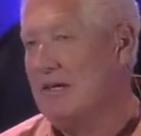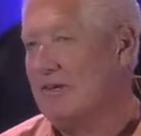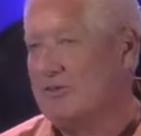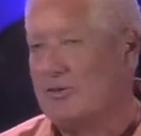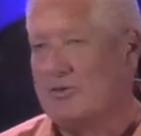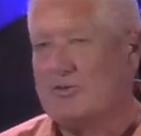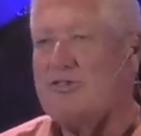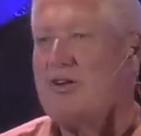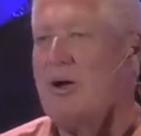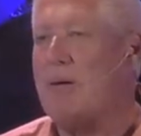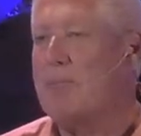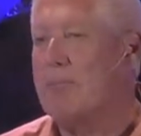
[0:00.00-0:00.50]

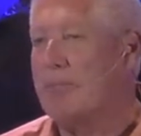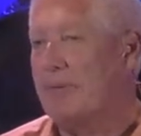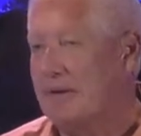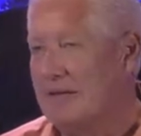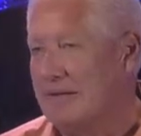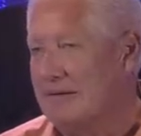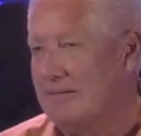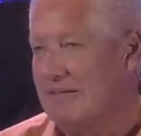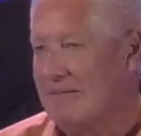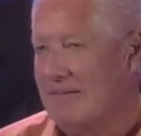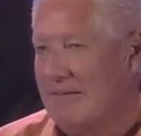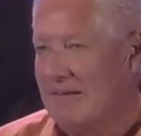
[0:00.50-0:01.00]
So jump
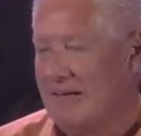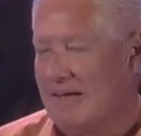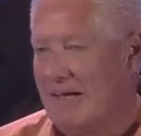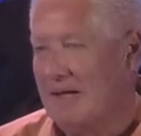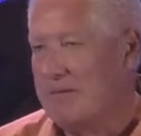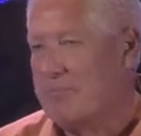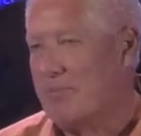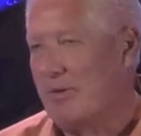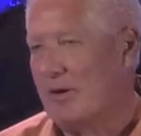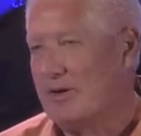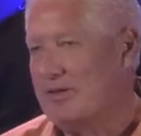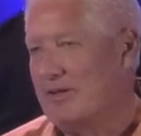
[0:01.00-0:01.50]
in
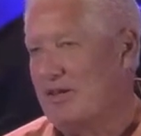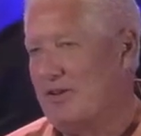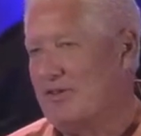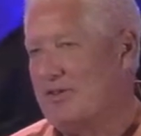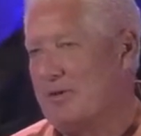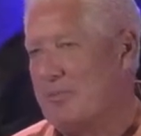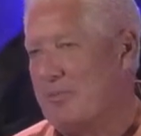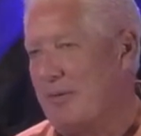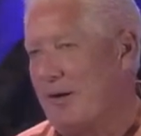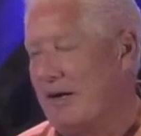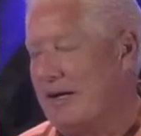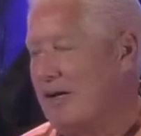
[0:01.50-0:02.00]
and participate
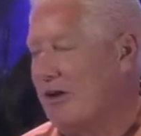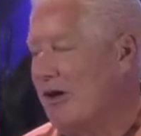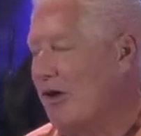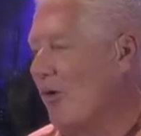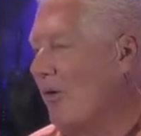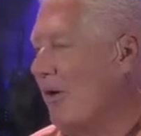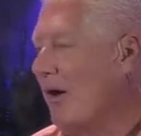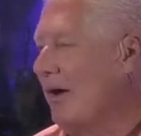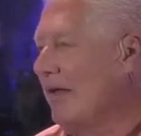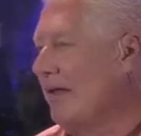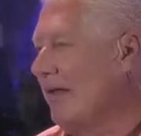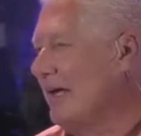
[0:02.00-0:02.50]
participate. You
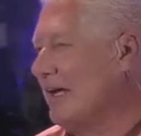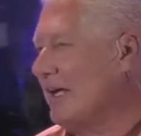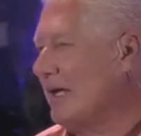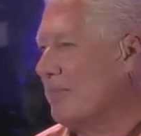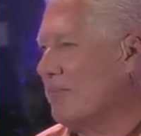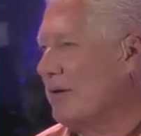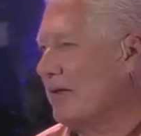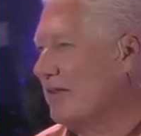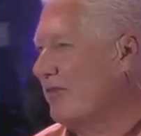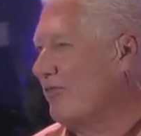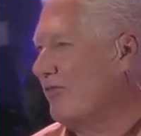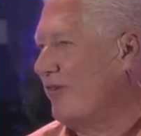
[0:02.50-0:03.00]
know, I like
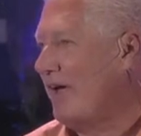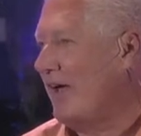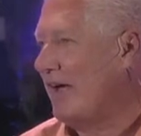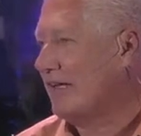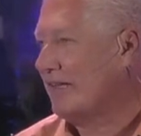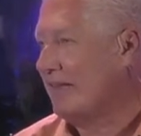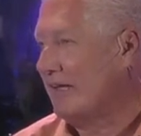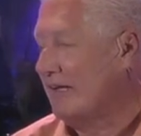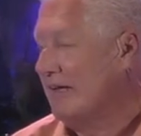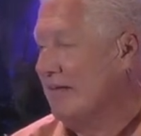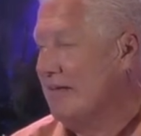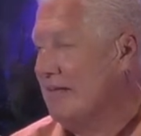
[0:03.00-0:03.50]
about the
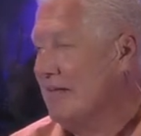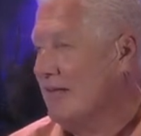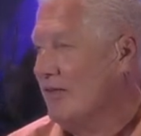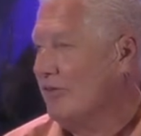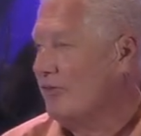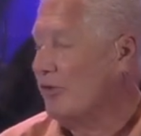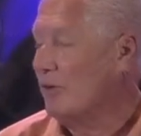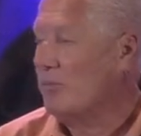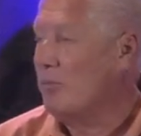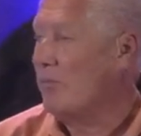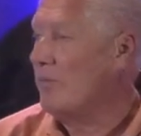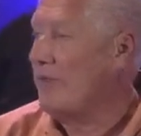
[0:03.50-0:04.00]
fact that
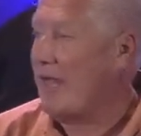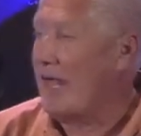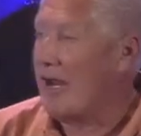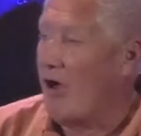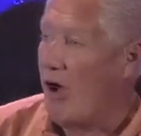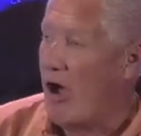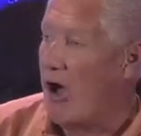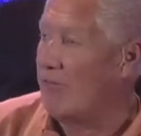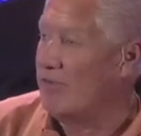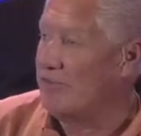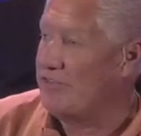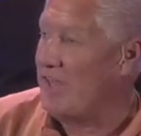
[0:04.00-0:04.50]
some not
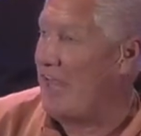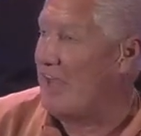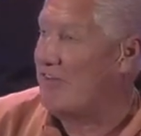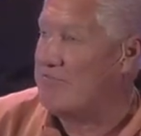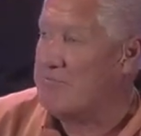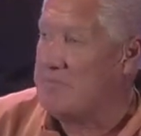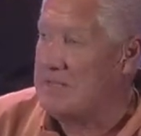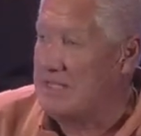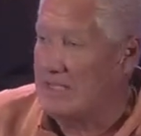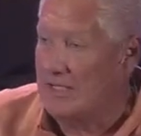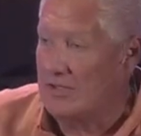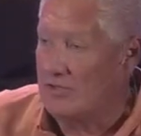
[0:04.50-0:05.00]
us
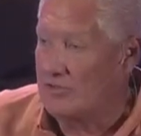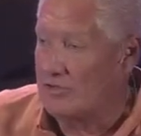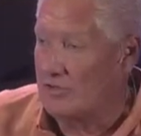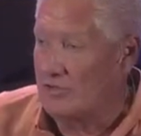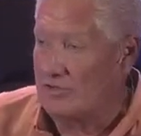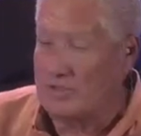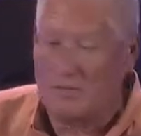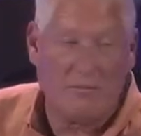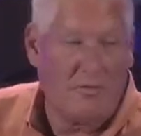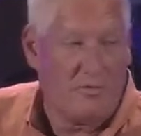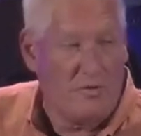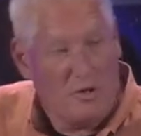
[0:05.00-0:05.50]
have means. So
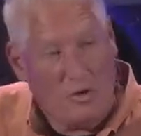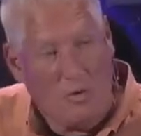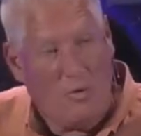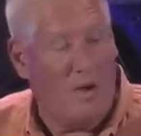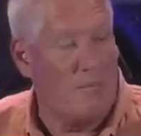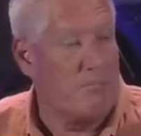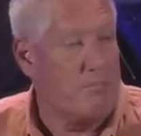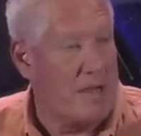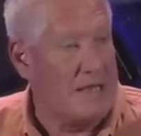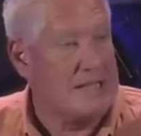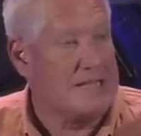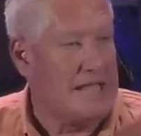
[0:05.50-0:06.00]
some of you go
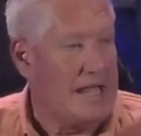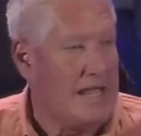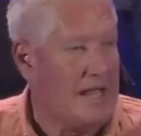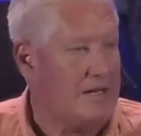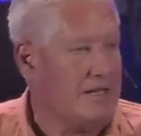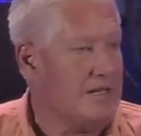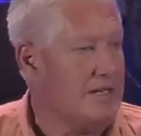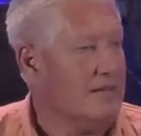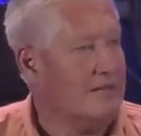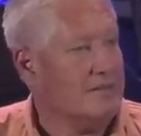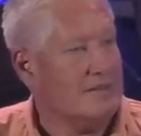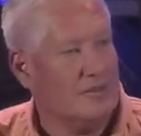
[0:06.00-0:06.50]
out buy
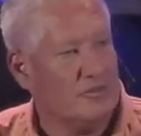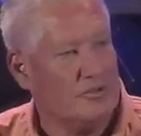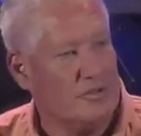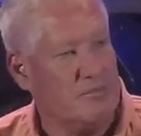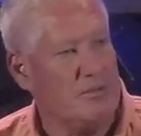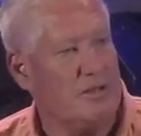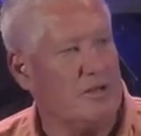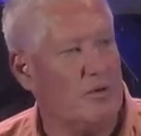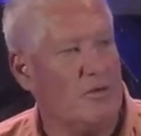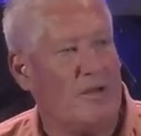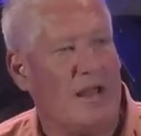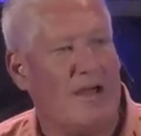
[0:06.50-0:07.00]
candy,
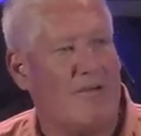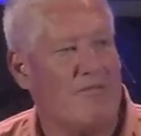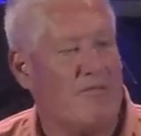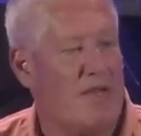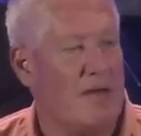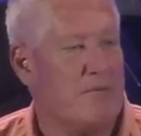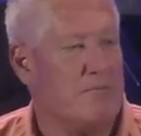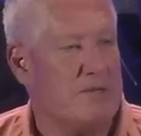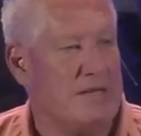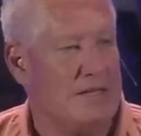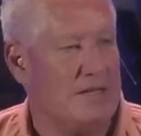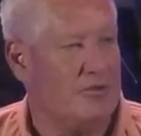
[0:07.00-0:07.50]
some of you don't have
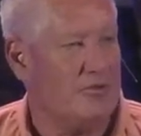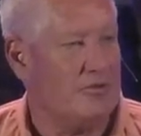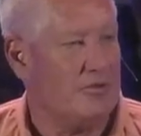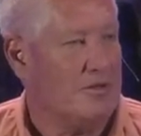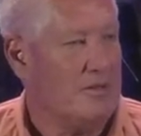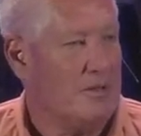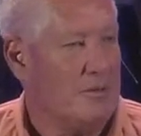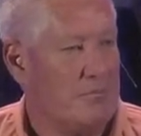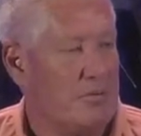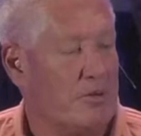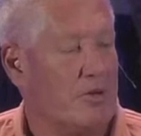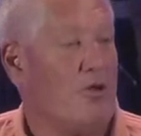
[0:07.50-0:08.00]
that means.
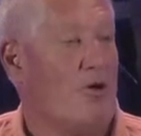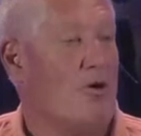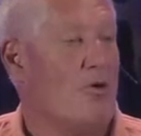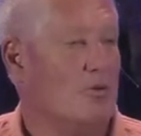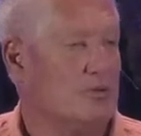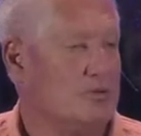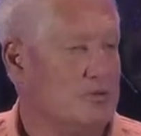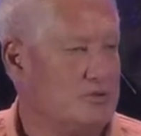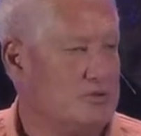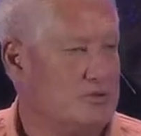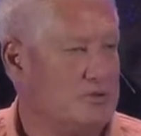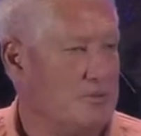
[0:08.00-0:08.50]
But
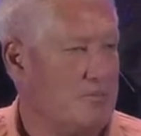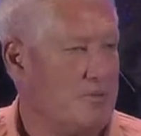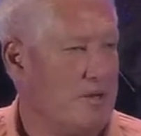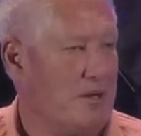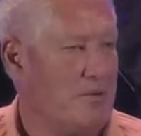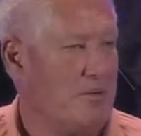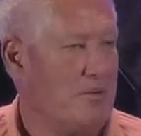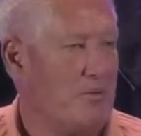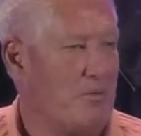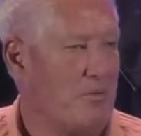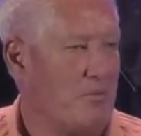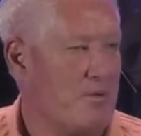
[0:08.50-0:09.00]
coats, I
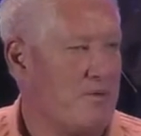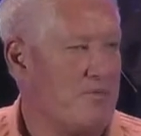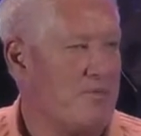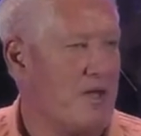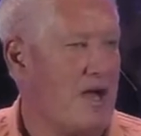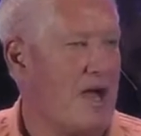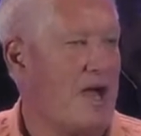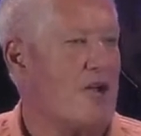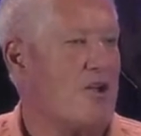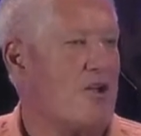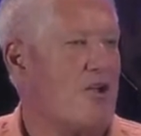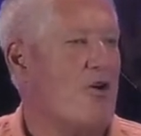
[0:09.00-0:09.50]
mean, we've
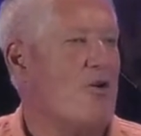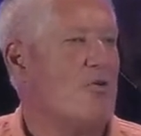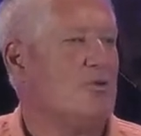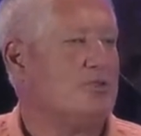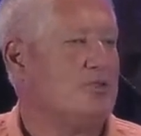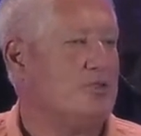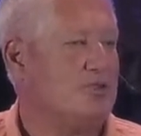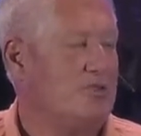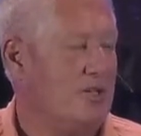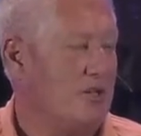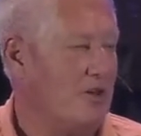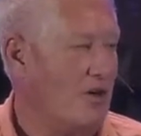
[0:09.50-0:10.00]
got
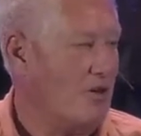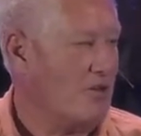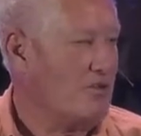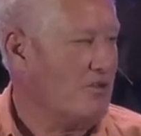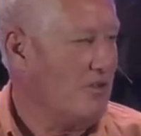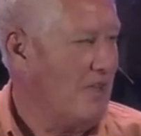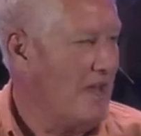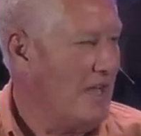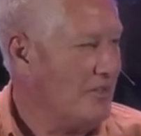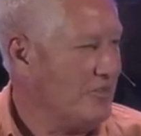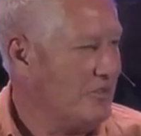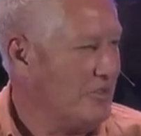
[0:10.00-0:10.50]
coats in our
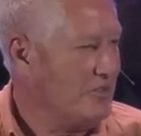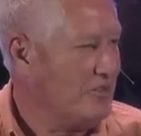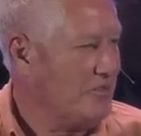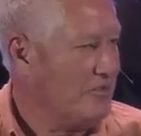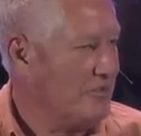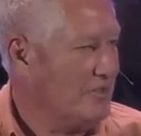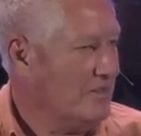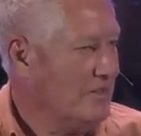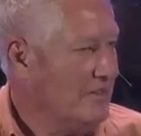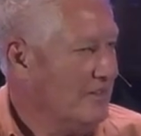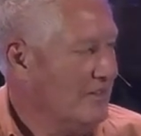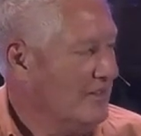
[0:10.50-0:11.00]

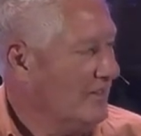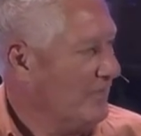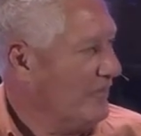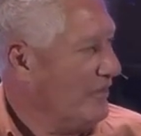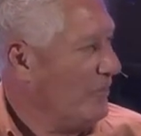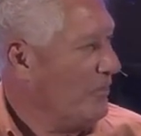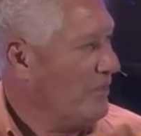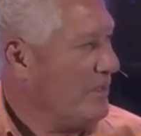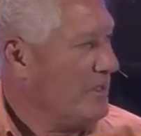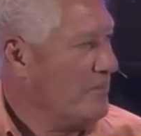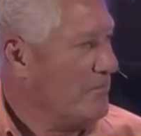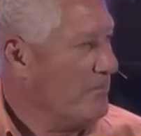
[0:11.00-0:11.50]
closets
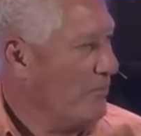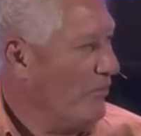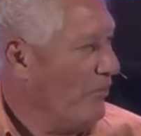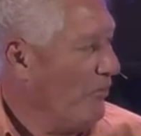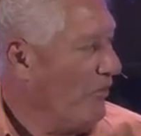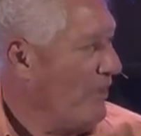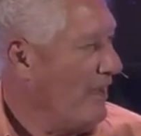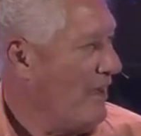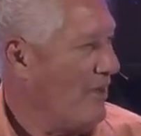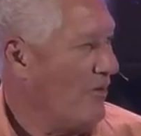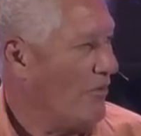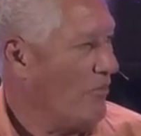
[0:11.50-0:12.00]
that we can
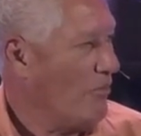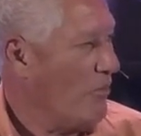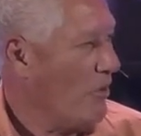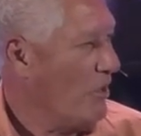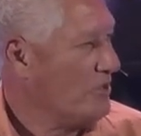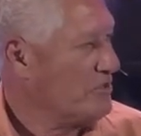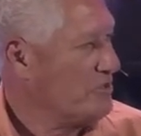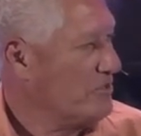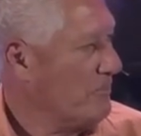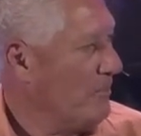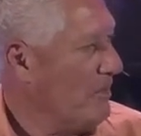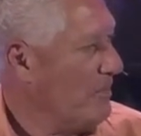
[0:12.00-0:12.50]
pull out,
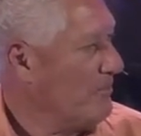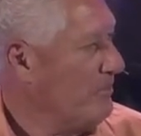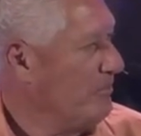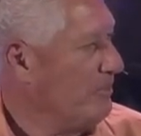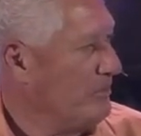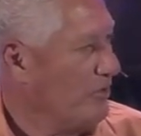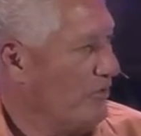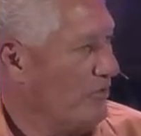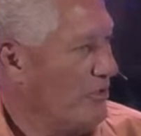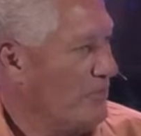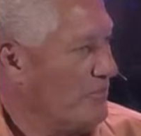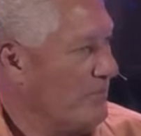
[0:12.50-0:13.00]
wash them
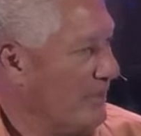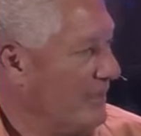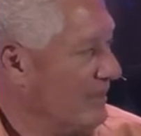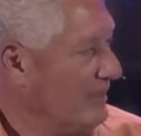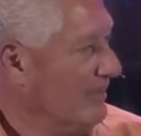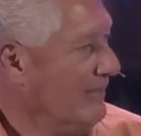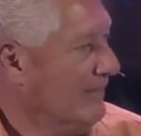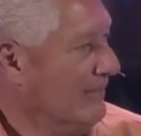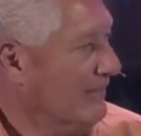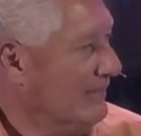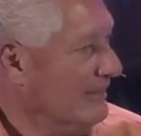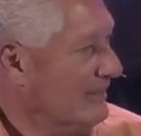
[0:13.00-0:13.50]
up, turn them in.